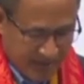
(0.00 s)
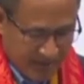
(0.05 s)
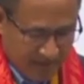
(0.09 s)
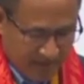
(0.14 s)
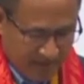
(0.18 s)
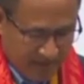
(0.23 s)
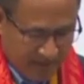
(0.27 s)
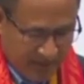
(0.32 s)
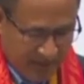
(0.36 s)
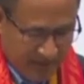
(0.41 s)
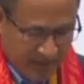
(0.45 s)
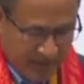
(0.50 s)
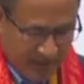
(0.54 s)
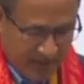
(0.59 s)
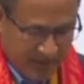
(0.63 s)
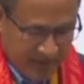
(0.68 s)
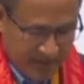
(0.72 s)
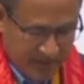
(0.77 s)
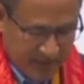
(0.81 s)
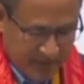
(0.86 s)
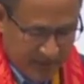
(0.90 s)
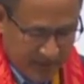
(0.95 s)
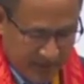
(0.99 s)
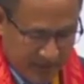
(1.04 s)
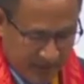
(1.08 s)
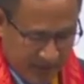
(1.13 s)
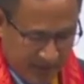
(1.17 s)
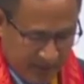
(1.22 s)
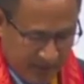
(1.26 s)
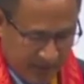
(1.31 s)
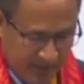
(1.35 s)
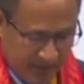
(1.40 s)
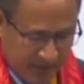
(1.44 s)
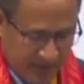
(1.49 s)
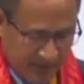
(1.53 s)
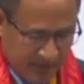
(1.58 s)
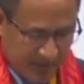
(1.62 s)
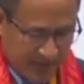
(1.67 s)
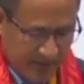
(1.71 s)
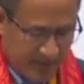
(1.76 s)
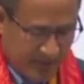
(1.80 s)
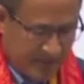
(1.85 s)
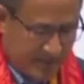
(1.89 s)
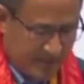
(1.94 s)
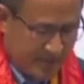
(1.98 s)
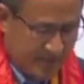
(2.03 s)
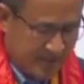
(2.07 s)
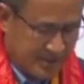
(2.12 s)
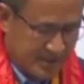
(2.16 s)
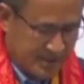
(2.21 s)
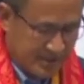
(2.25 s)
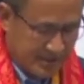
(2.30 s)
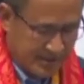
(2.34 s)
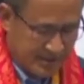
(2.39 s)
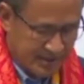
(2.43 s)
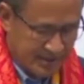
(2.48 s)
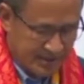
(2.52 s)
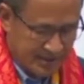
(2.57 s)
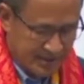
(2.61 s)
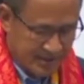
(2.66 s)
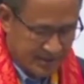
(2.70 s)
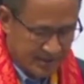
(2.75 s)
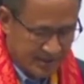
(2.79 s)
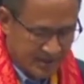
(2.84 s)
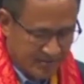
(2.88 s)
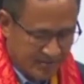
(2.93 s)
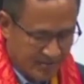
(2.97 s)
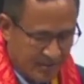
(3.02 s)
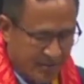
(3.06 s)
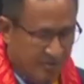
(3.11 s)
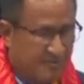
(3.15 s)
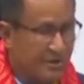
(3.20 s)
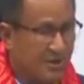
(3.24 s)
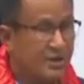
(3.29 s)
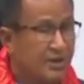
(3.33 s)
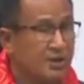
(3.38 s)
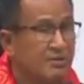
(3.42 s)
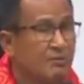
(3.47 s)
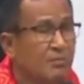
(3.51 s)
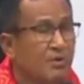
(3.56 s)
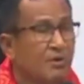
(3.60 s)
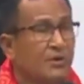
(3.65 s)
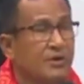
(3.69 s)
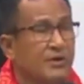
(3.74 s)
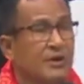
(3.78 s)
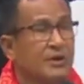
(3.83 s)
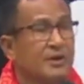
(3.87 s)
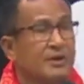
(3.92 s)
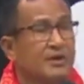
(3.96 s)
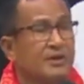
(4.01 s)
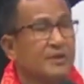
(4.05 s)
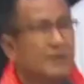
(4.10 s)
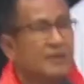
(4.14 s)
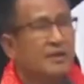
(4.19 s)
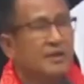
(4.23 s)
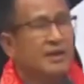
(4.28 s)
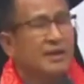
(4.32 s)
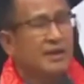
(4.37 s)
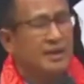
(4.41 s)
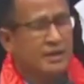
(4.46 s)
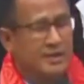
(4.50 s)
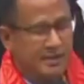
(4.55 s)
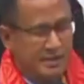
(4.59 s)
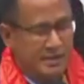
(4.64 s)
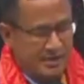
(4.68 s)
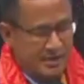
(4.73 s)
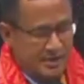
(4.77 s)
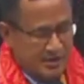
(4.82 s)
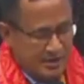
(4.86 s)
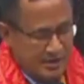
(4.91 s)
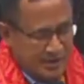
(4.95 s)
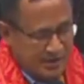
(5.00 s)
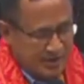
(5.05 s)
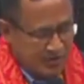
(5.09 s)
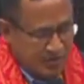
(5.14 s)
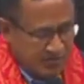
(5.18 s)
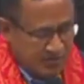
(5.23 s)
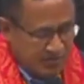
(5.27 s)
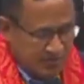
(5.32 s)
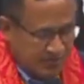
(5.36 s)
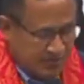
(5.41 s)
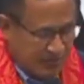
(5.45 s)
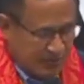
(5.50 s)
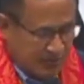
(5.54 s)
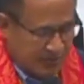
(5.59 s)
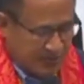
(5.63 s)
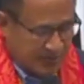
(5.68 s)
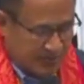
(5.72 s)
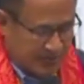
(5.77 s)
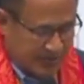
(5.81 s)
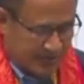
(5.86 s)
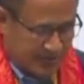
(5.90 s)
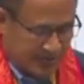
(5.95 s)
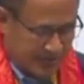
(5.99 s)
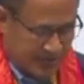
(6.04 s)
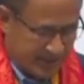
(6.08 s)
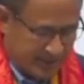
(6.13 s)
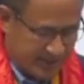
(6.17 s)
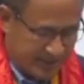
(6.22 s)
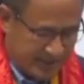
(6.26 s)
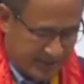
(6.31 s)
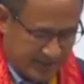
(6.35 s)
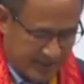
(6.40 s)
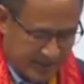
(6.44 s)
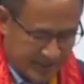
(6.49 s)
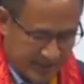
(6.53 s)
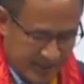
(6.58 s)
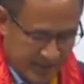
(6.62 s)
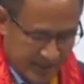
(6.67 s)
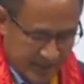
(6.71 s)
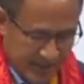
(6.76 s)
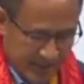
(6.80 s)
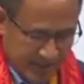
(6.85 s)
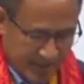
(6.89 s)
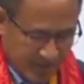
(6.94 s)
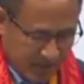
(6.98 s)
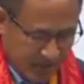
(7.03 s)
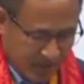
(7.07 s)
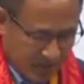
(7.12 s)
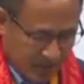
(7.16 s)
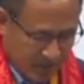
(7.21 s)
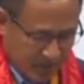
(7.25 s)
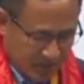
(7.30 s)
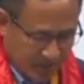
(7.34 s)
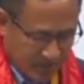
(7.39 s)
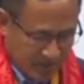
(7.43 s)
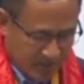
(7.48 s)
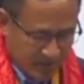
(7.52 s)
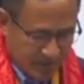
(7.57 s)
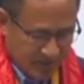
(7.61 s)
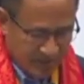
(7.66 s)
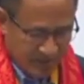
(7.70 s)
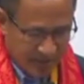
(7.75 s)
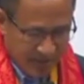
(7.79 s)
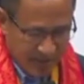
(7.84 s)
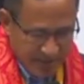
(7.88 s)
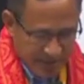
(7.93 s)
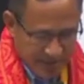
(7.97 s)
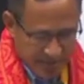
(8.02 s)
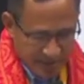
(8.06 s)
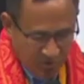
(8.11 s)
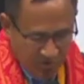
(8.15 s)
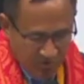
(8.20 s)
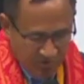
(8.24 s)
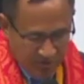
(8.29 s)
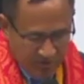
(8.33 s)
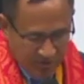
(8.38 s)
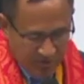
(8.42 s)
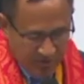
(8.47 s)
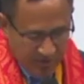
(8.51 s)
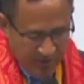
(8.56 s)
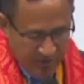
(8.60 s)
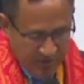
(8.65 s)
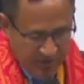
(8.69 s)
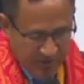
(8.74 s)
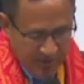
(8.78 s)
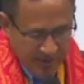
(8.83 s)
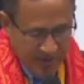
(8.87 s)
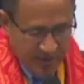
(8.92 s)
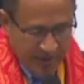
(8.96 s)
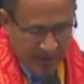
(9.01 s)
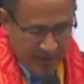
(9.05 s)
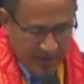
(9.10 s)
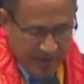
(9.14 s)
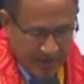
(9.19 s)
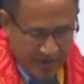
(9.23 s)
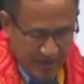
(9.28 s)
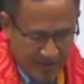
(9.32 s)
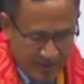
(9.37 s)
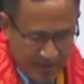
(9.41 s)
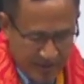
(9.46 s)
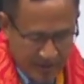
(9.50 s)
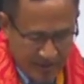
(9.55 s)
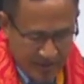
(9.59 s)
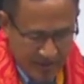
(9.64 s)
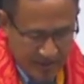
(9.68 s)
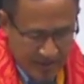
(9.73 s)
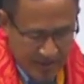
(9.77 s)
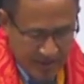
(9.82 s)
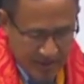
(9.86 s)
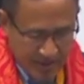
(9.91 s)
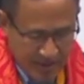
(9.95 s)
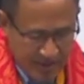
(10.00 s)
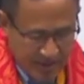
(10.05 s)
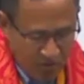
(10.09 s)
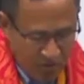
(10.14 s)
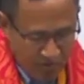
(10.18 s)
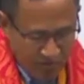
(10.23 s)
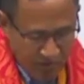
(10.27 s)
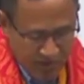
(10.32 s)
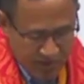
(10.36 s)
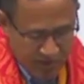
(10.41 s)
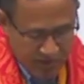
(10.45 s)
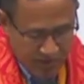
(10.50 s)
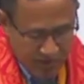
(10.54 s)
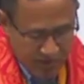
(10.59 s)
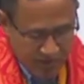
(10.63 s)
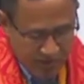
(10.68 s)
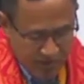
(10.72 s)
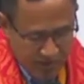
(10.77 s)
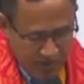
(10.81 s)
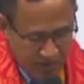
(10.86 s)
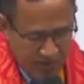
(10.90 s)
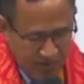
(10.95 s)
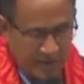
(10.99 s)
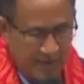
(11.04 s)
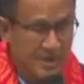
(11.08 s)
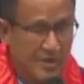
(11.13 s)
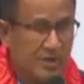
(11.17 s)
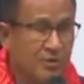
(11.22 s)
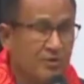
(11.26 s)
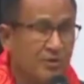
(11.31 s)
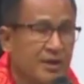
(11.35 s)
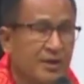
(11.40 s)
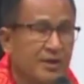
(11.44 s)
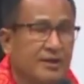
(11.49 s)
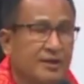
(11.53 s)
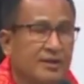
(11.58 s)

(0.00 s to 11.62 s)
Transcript: passion, affection and desire. Mm-hmm. But very important characteristics of roses is growth, transformation and renovations or renewal.